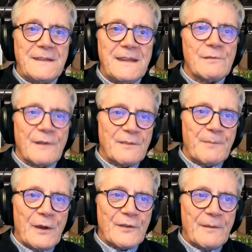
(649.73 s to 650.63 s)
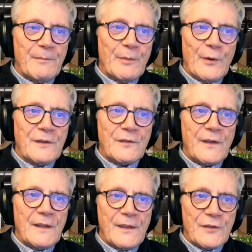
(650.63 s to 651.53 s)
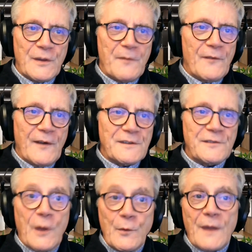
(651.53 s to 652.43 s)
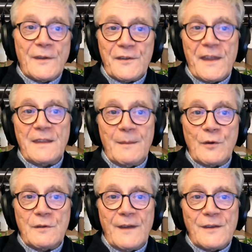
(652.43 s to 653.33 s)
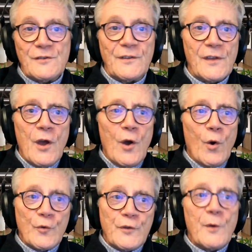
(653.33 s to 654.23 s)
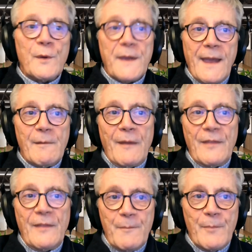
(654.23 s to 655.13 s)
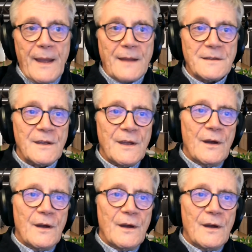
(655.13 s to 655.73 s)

decrease because employees feel their supervisors don't understand their motivations or don't care about the impact